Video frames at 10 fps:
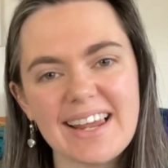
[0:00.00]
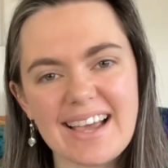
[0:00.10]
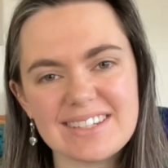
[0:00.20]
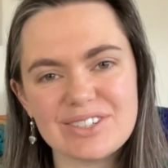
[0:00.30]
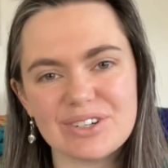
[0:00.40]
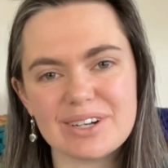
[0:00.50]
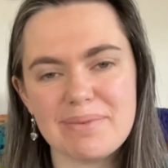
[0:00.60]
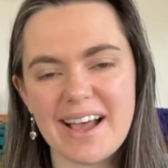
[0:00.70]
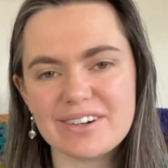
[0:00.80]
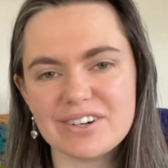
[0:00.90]
like to talk
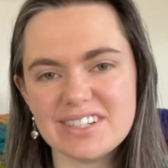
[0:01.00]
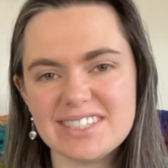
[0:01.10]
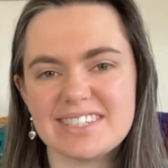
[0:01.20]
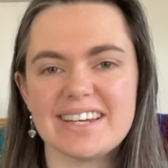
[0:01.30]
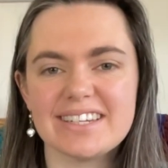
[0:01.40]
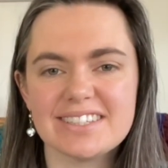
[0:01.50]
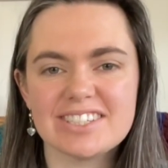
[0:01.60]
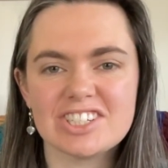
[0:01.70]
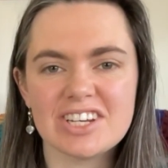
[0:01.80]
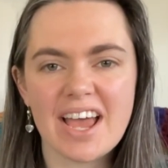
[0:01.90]
about cross
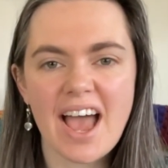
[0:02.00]
stitch.